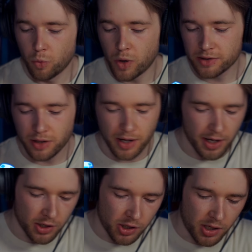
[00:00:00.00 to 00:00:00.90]
Water
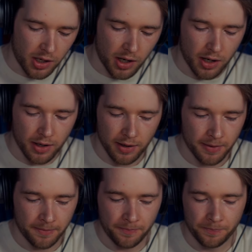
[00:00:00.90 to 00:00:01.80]
energy.
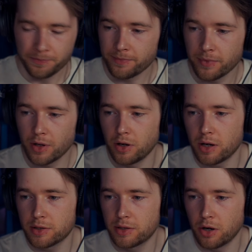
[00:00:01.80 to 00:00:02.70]

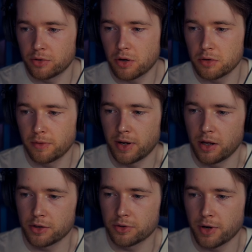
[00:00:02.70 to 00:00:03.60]
Luxio. It goes with our
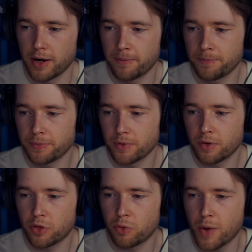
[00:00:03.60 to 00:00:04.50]
Luxray.
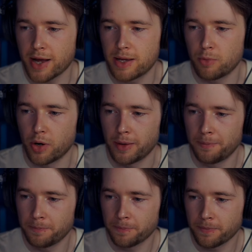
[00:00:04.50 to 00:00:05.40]
Wacky boy.
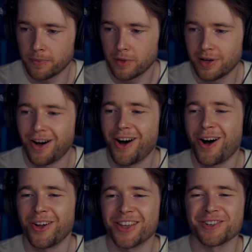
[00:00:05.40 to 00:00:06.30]

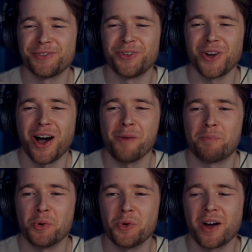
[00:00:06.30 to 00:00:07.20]
Oh, there's a full art
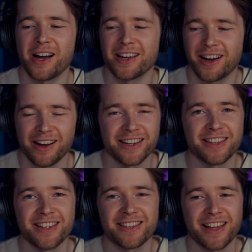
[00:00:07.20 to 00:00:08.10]
ball guy card in
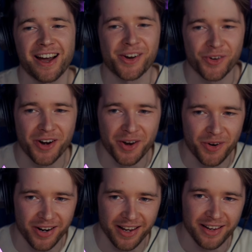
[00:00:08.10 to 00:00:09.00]
this set. I really
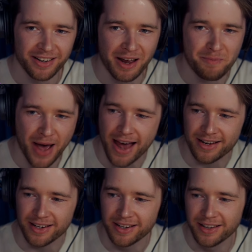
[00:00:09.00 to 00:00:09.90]
want it, like badly.